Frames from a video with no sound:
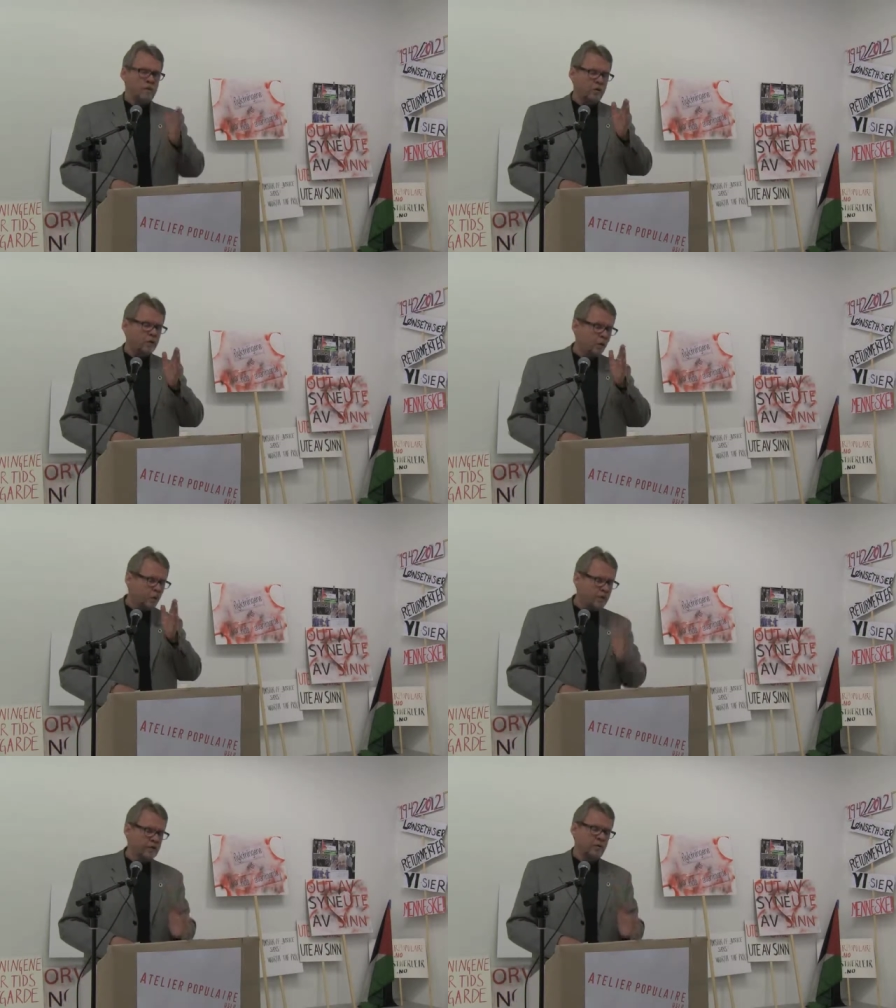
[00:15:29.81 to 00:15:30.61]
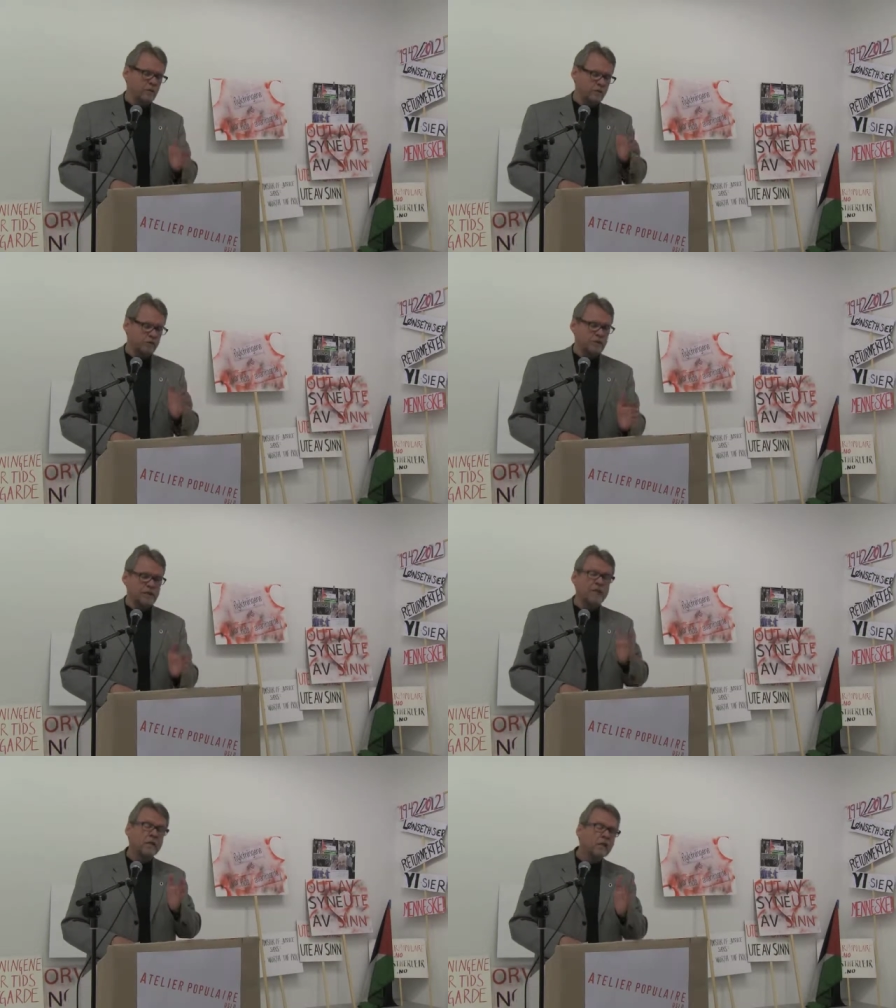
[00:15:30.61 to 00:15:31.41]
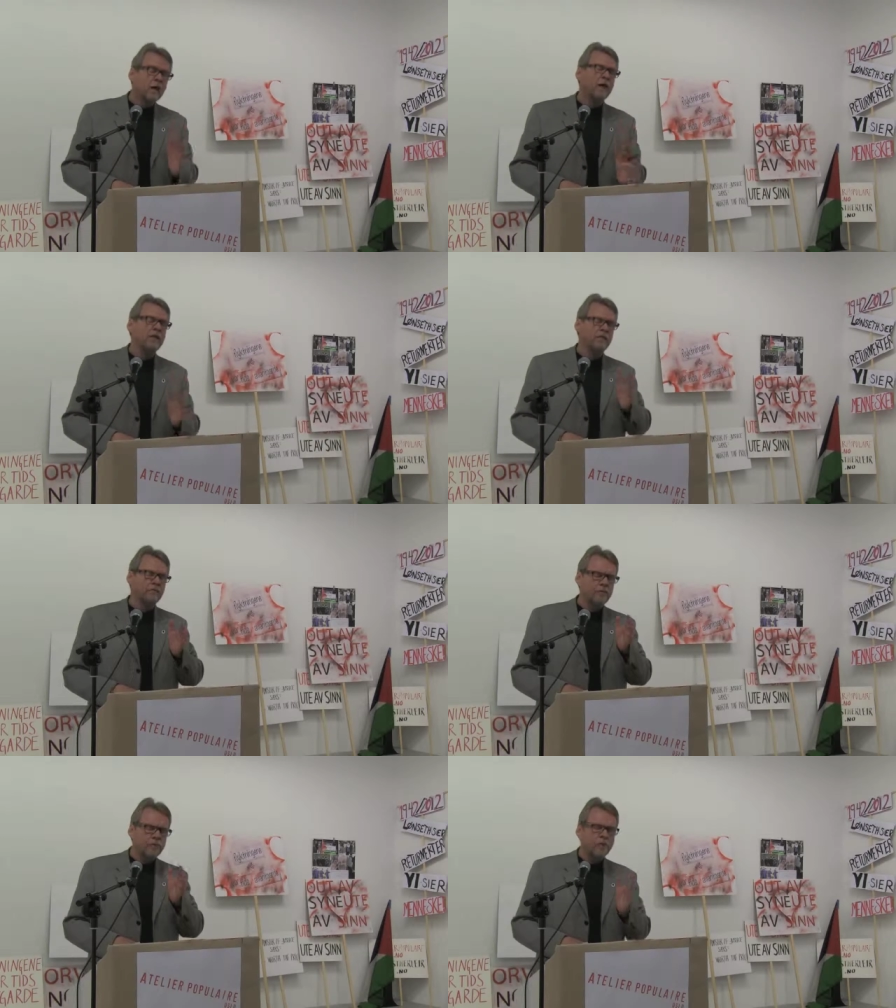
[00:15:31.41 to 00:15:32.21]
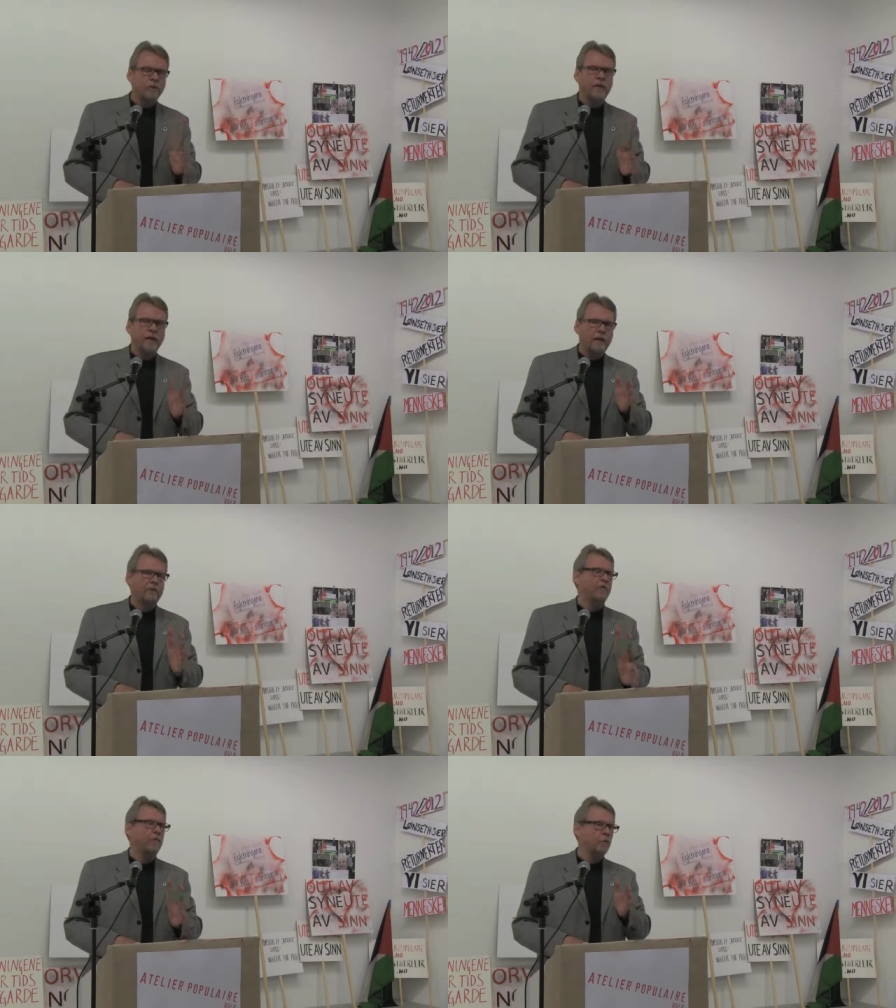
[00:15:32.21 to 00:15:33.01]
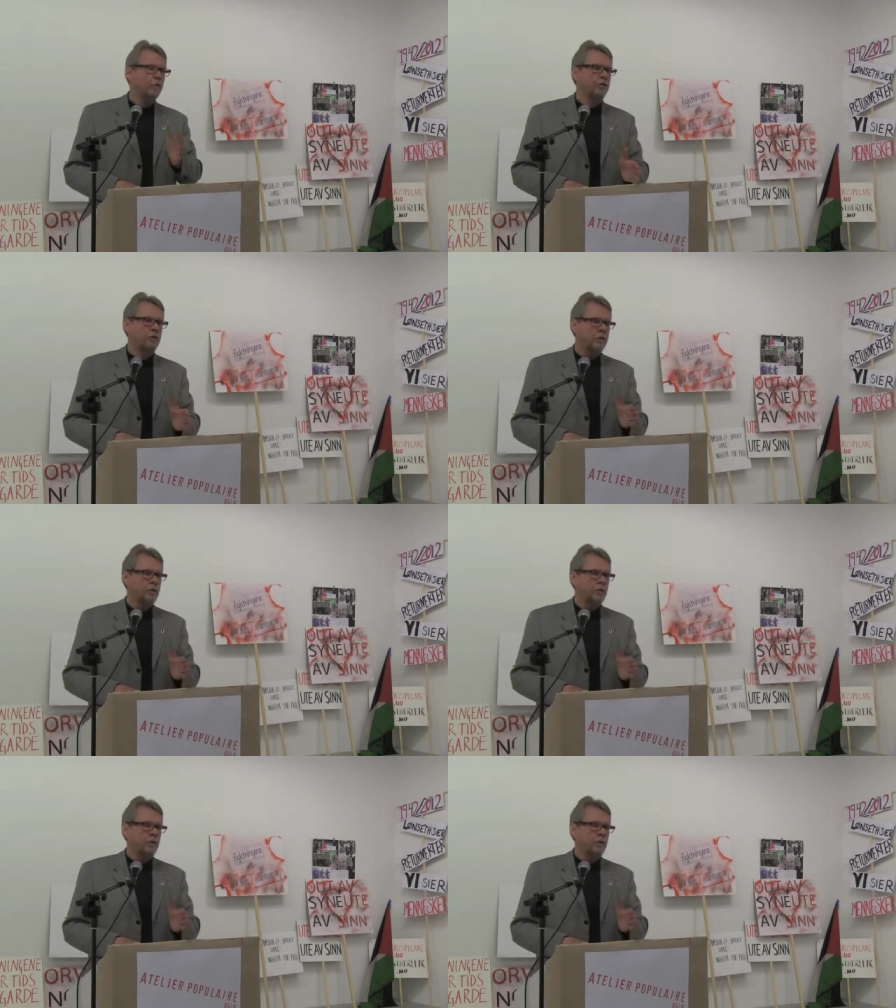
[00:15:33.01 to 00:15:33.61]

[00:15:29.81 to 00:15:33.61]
or Norwegian authorities, deny someone the access to work,